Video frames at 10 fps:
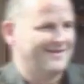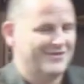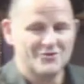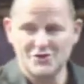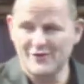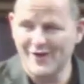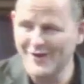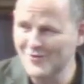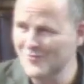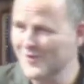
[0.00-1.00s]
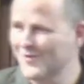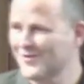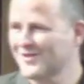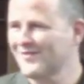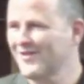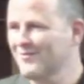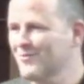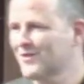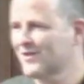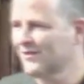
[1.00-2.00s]
Now, just for a little while this evening, I
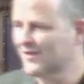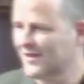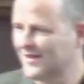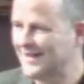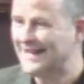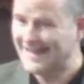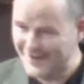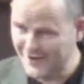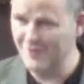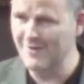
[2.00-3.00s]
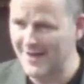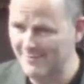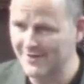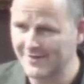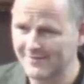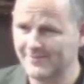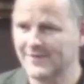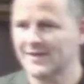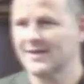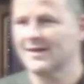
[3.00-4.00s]
want to look at the eighth commandment,
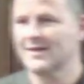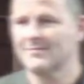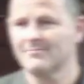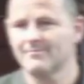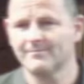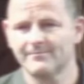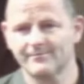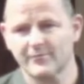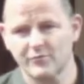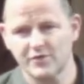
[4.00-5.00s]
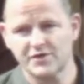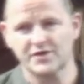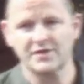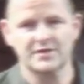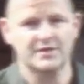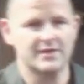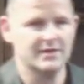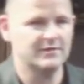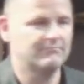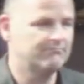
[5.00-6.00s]
which is
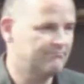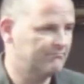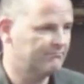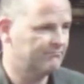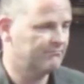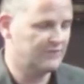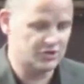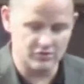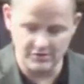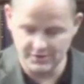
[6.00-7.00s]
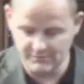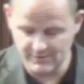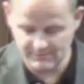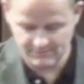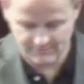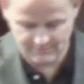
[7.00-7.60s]
the shortest one.